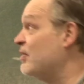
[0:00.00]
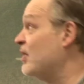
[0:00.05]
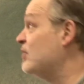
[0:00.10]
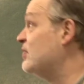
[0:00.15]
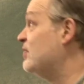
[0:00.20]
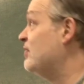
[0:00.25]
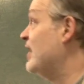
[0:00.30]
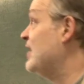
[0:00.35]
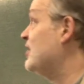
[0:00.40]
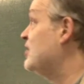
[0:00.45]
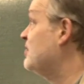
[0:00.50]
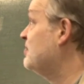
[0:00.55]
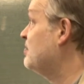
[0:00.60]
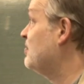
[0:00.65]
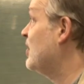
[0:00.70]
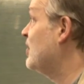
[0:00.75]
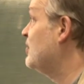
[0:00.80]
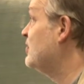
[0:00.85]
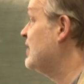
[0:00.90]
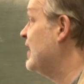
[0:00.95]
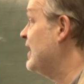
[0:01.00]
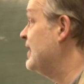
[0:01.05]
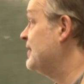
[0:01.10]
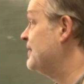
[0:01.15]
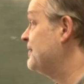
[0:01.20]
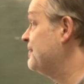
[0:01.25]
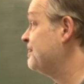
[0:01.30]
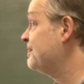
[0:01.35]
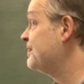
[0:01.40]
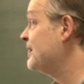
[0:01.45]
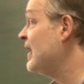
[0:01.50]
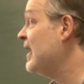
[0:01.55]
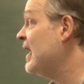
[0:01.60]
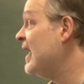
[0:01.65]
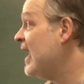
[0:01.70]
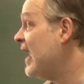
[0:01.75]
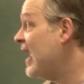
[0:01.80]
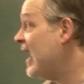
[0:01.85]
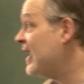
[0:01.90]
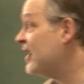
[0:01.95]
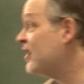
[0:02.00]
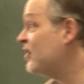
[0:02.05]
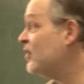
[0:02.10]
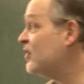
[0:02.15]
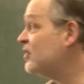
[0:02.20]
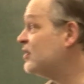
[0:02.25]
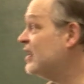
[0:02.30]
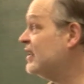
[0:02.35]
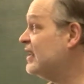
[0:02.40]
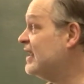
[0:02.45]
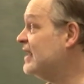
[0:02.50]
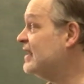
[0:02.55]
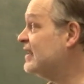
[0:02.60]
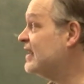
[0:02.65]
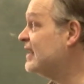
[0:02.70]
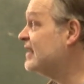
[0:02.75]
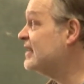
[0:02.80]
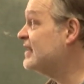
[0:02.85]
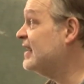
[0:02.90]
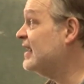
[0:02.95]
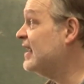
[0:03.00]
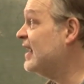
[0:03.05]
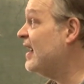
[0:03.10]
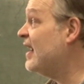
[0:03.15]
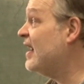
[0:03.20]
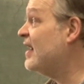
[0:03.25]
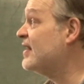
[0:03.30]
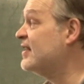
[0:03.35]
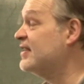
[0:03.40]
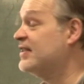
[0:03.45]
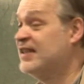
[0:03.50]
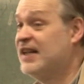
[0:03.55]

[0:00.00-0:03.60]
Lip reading: the motivation process. And you also need to consider other